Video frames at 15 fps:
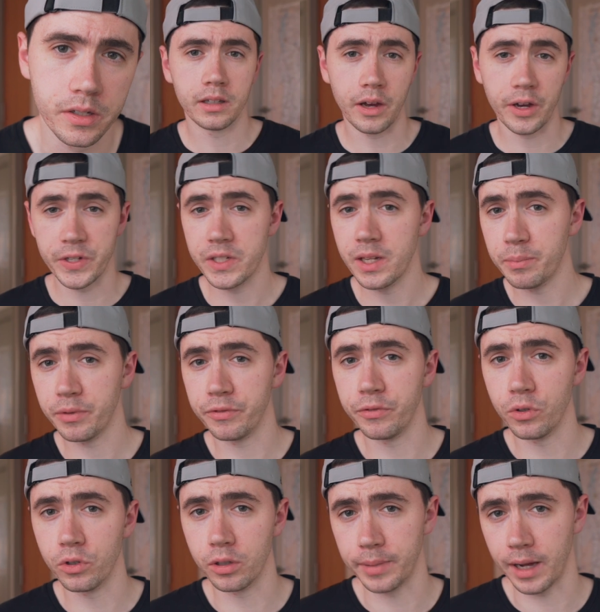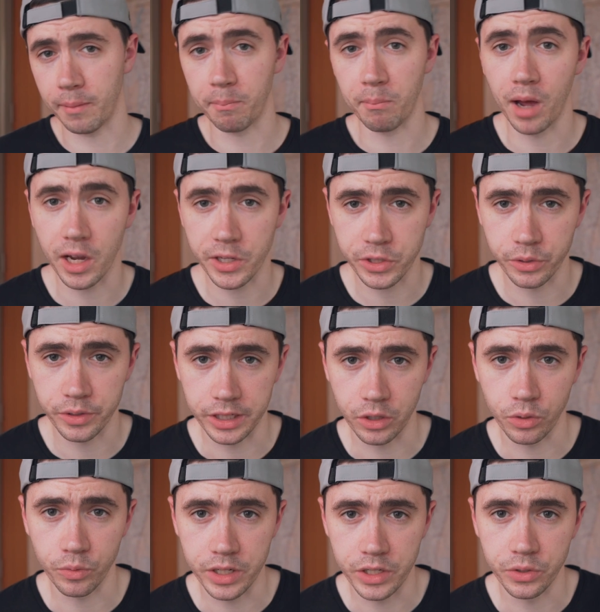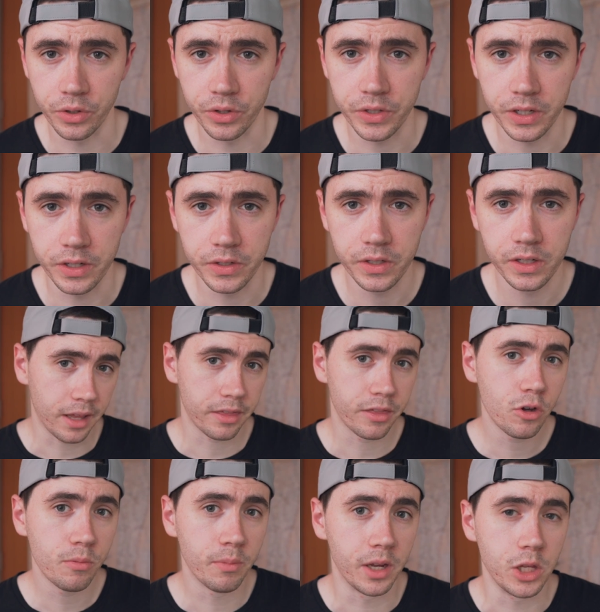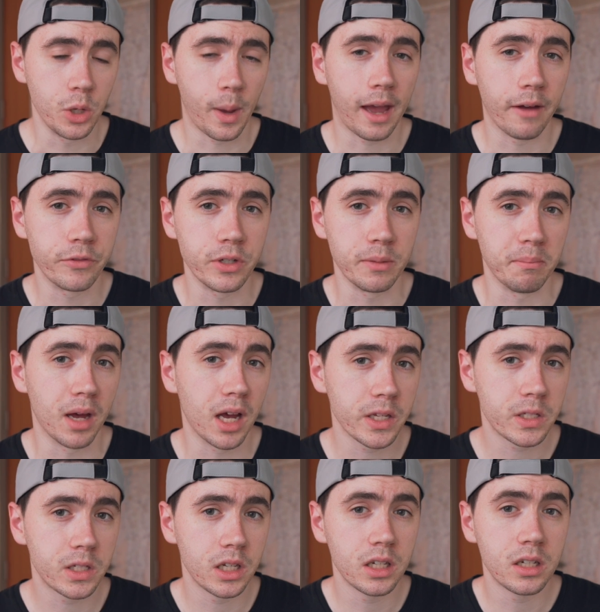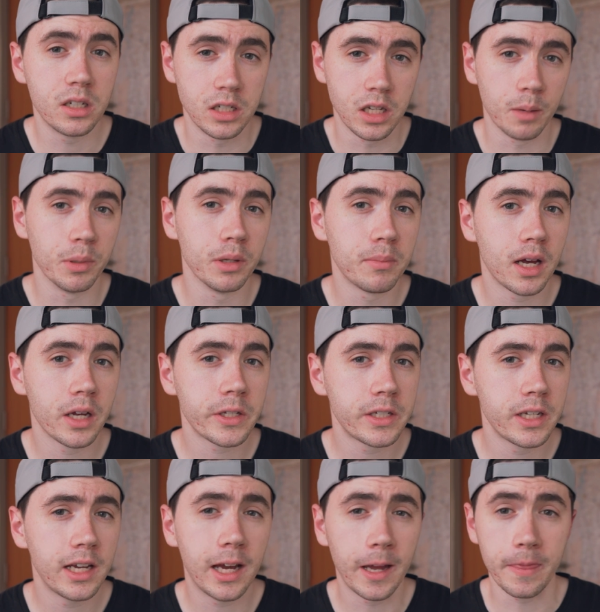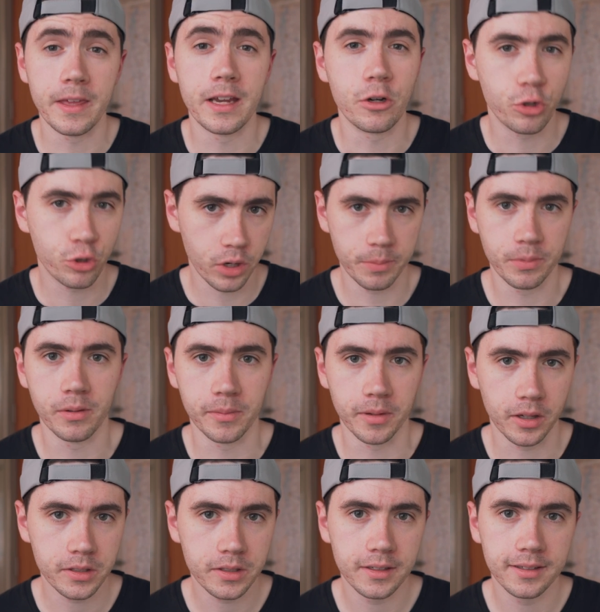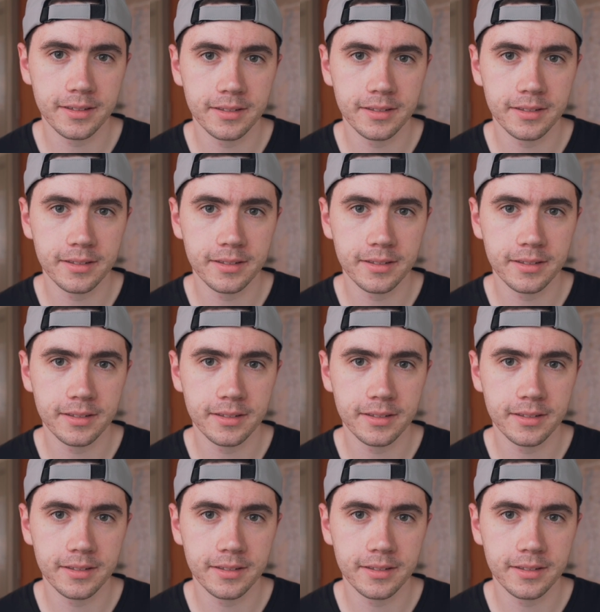Now, I said before about mastering your resources. Pathoma, you have to master, double master, and then triple master.